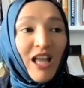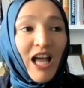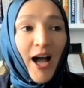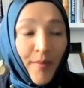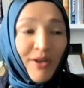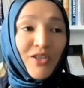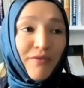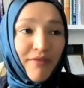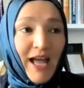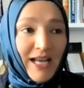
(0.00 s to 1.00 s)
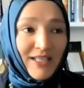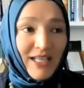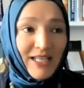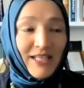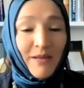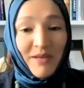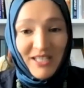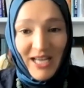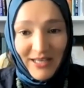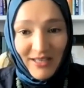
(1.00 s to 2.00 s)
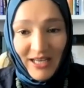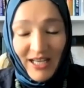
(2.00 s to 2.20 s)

how much of that is imitating,